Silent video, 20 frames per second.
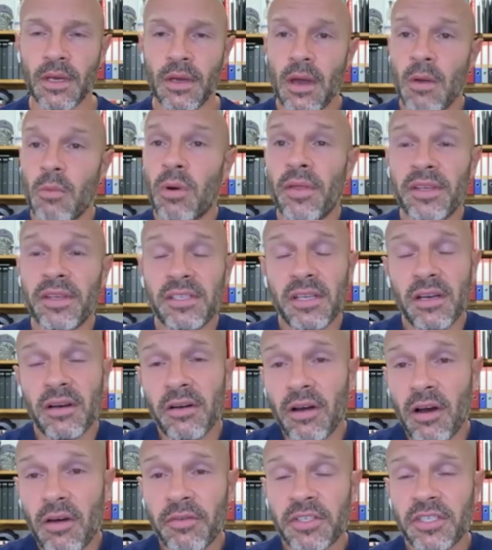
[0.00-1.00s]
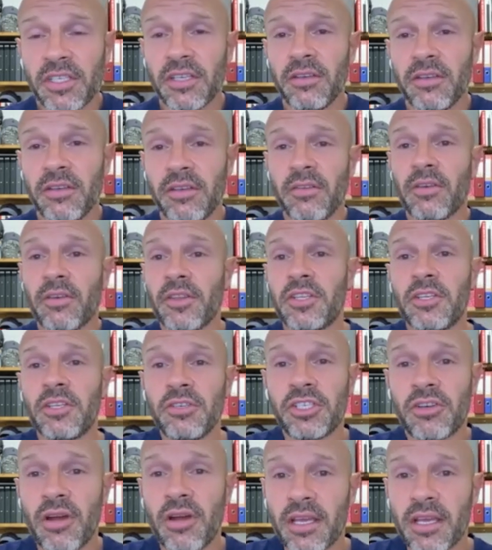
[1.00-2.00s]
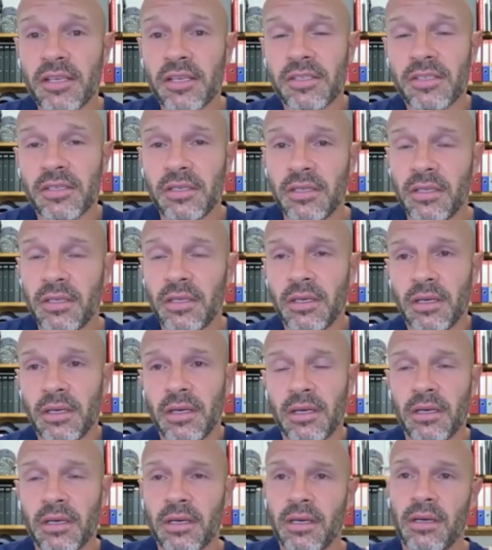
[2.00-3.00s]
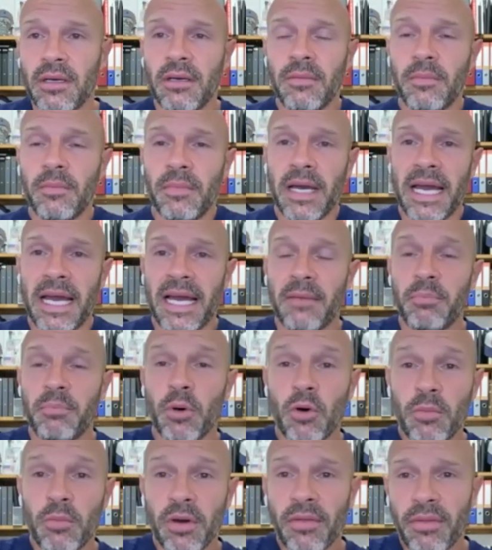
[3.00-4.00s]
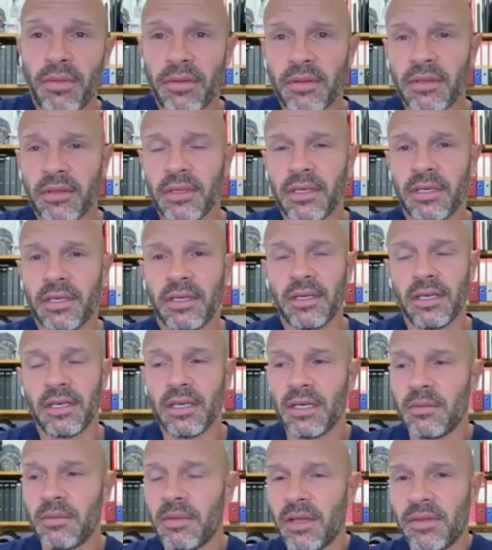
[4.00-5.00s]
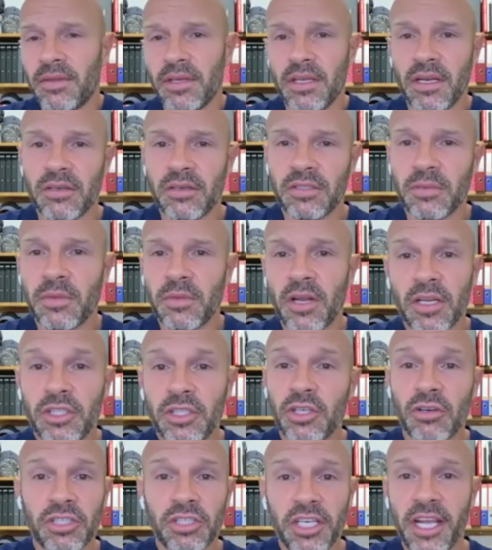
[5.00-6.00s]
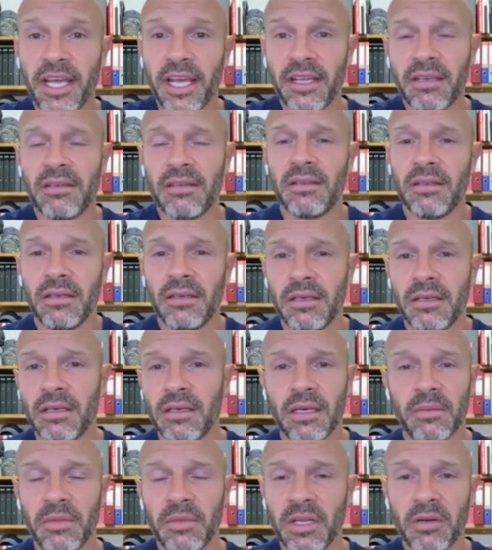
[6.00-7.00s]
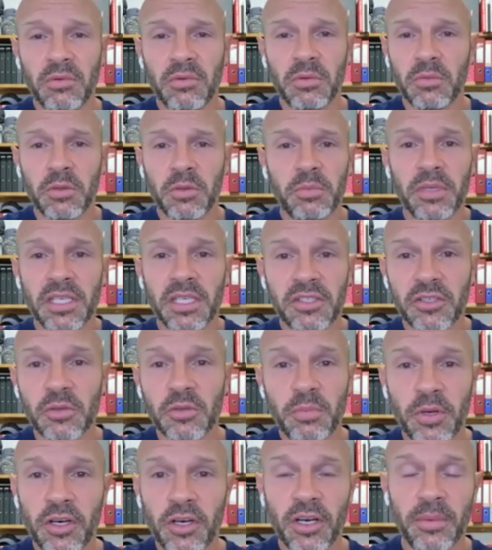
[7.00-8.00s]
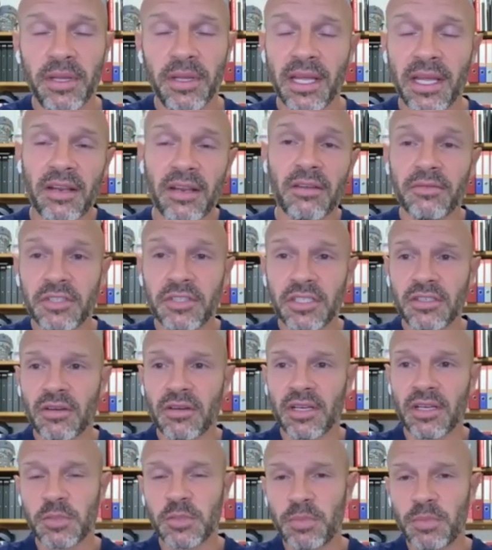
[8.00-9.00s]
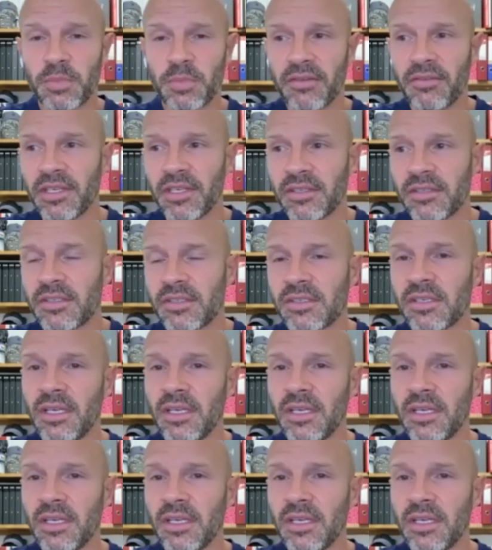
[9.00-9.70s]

Well, there's obviously, you've got the 2 strikers at Bournemouth. I think, someone like Josh King, would be superb in that. Obviously, you've got experience.